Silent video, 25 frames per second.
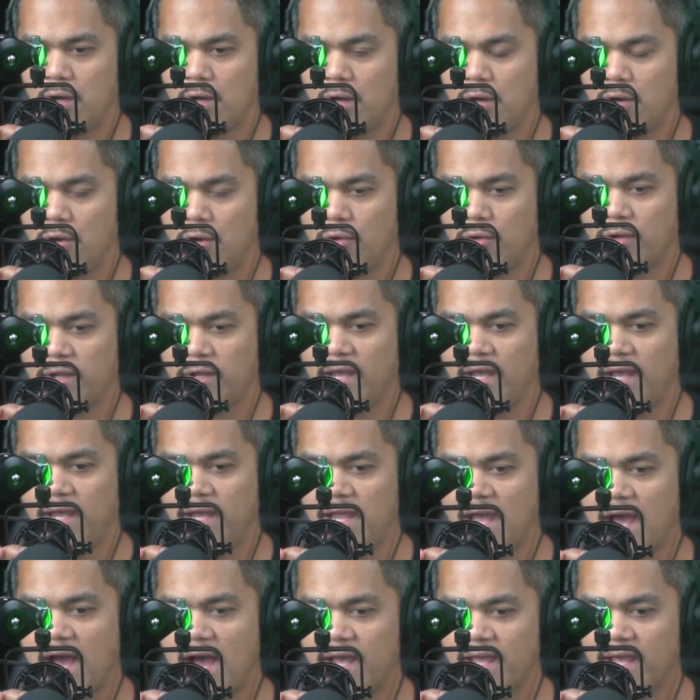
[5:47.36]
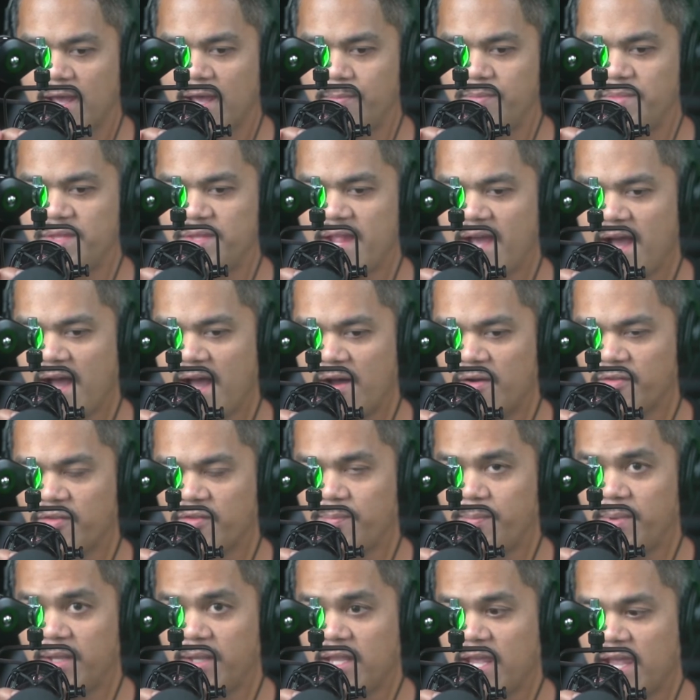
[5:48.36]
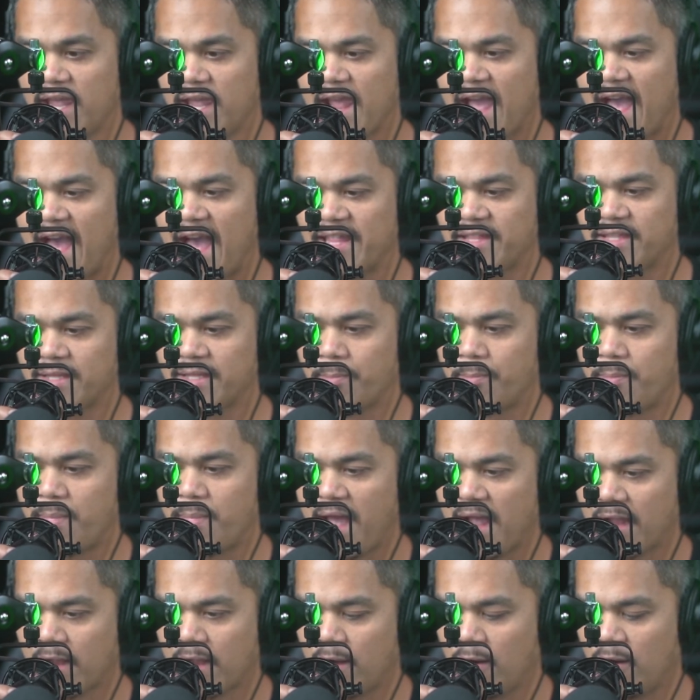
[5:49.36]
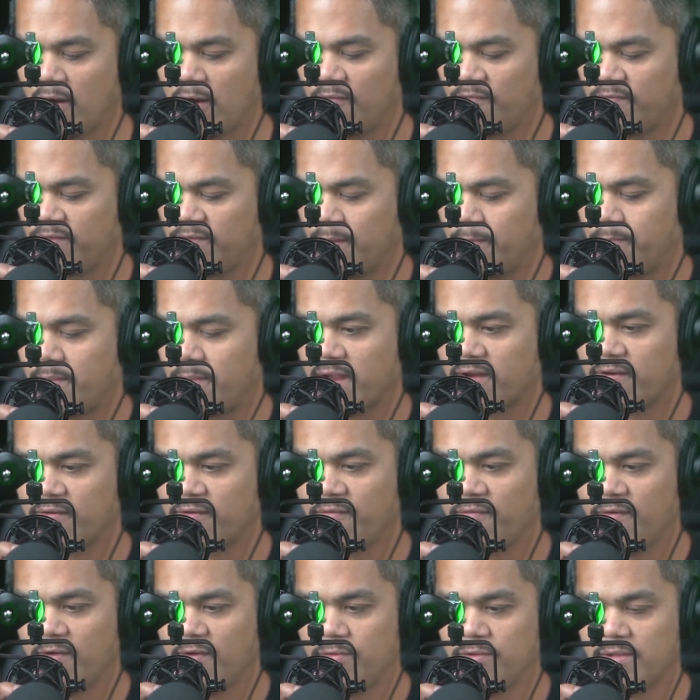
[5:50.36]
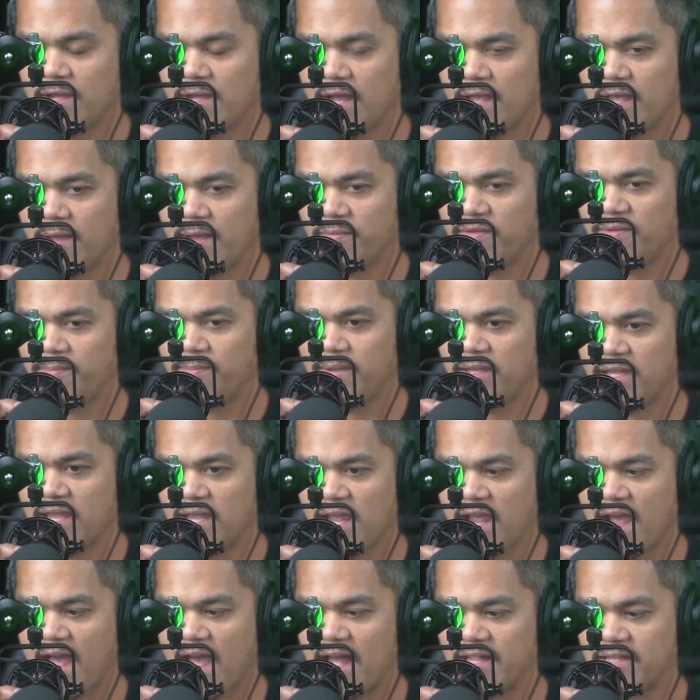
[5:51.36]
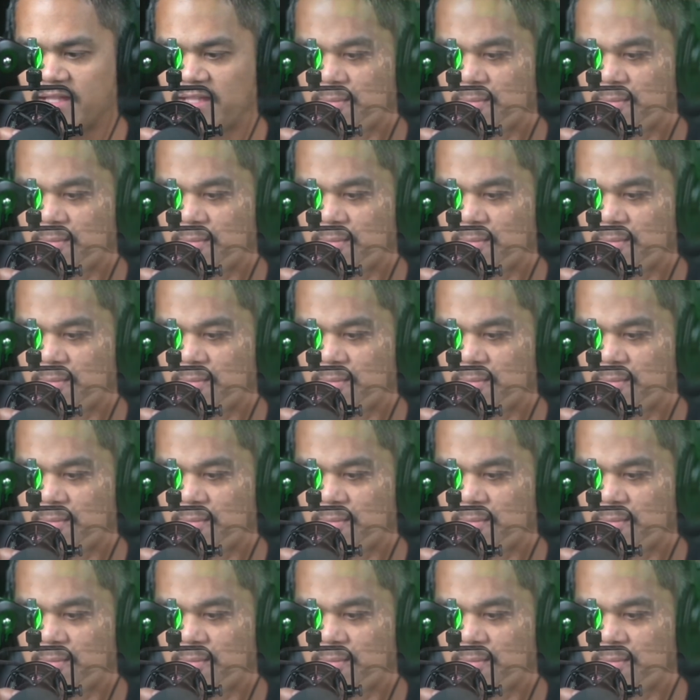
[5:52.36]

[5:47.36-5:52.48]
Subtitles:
Okay, I am now speaking at the back of the microphone. I am speaking at the